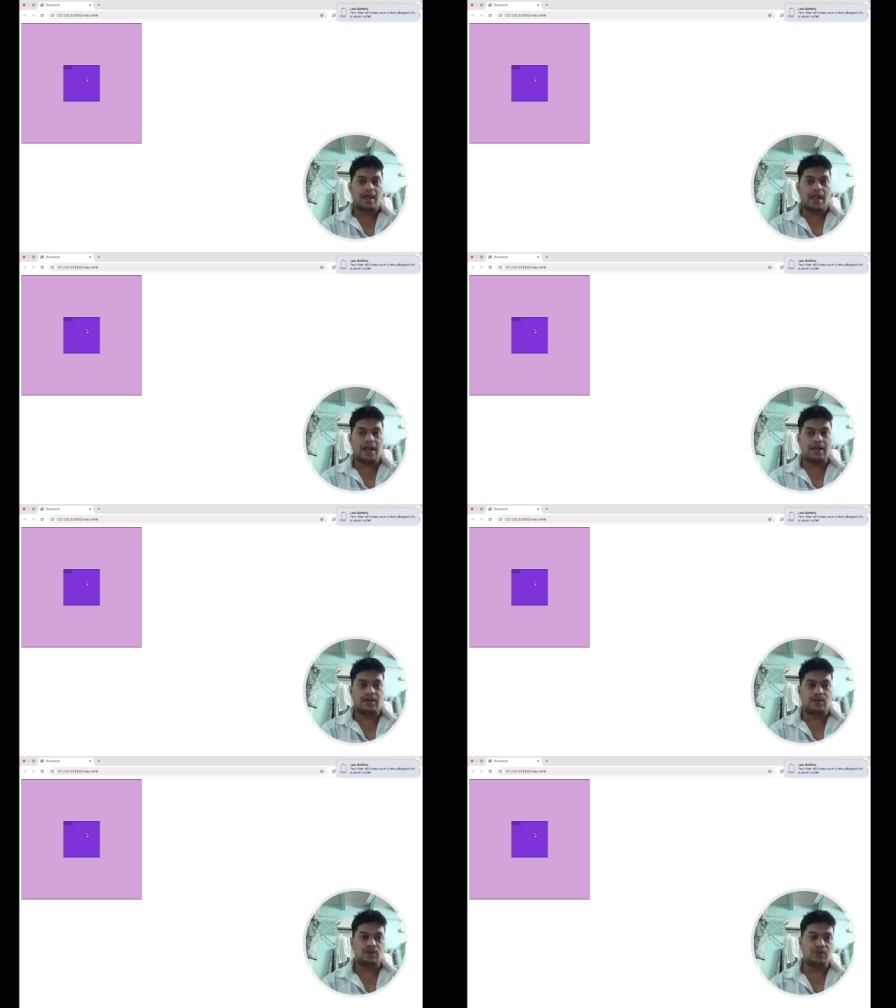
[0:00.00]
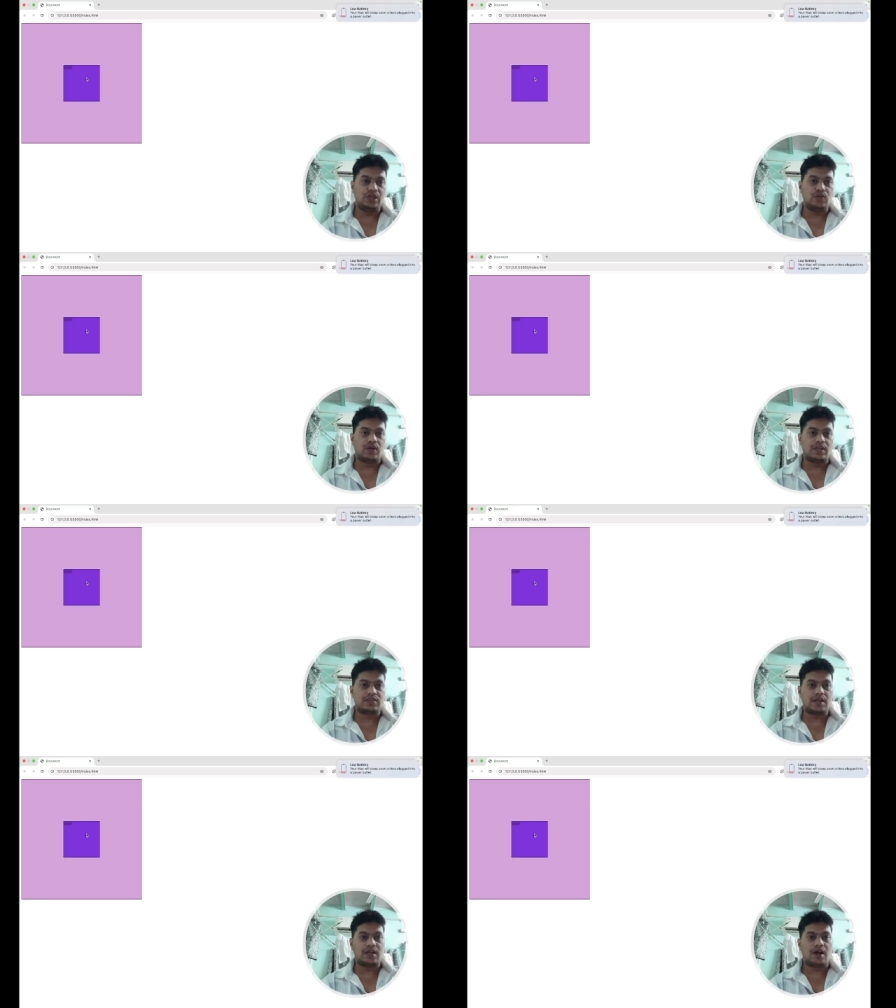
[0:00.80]
and you need to
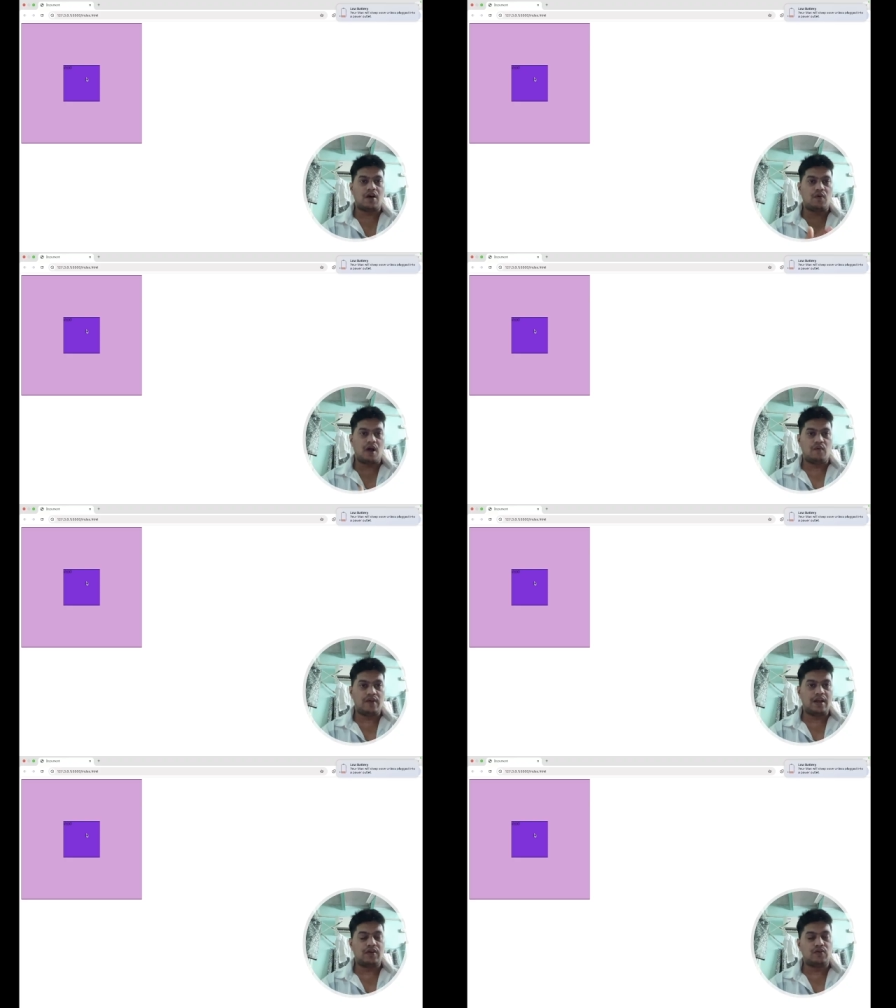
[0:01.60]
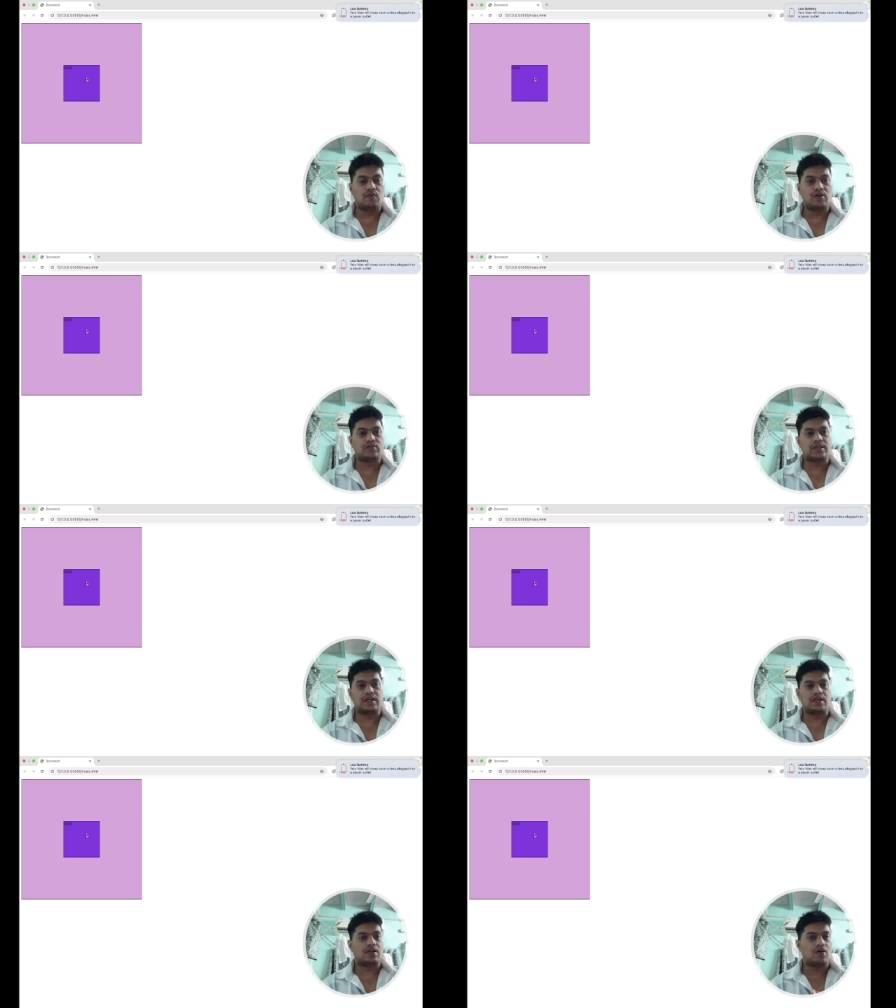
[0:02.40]
understand where do you want to
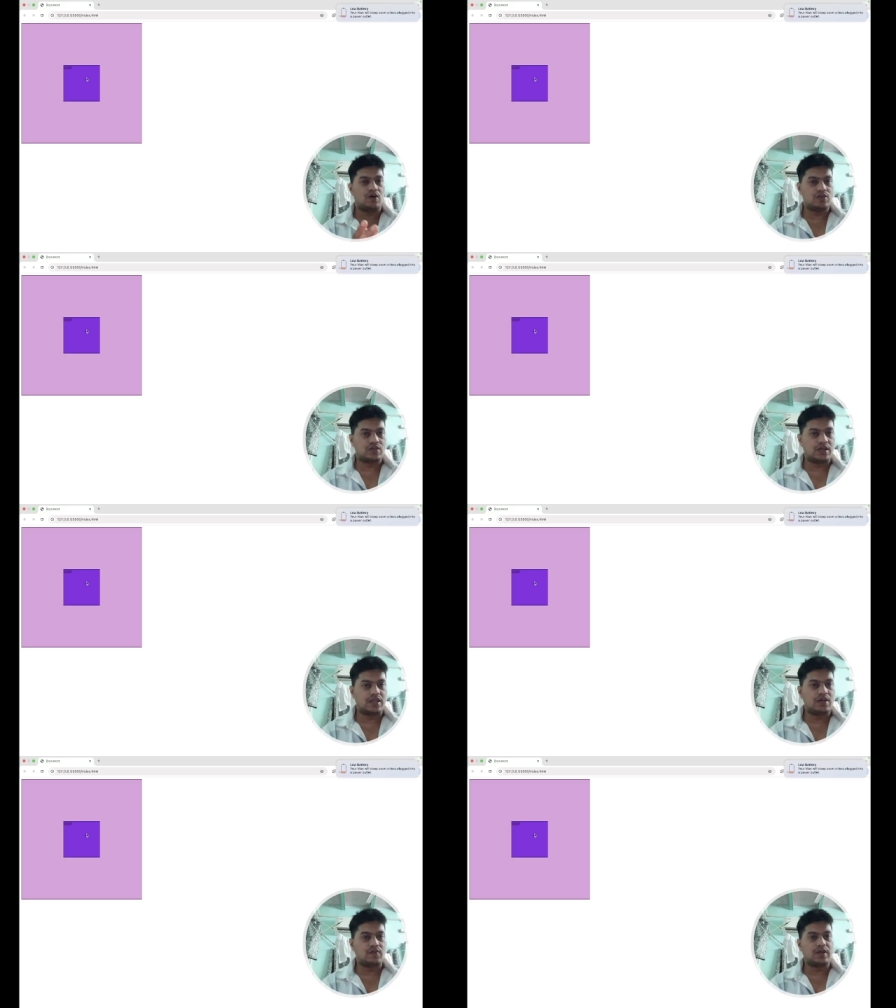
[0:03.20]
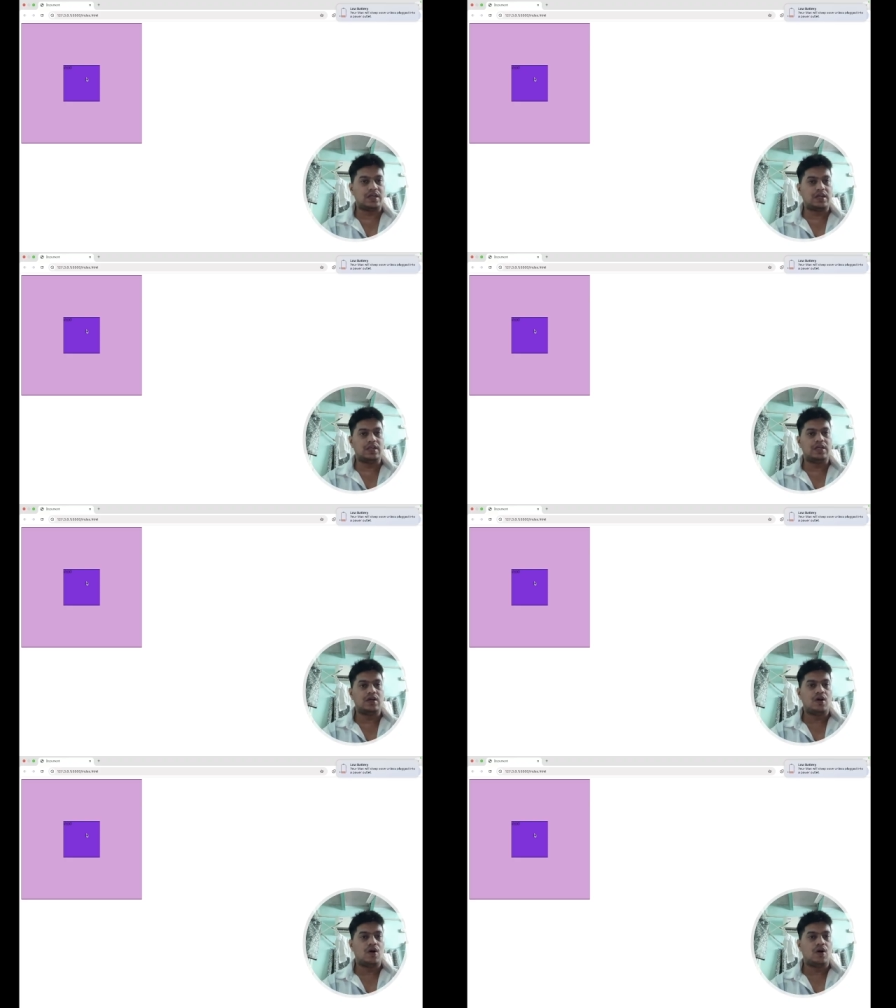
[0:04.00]
center, horizontally or vertically,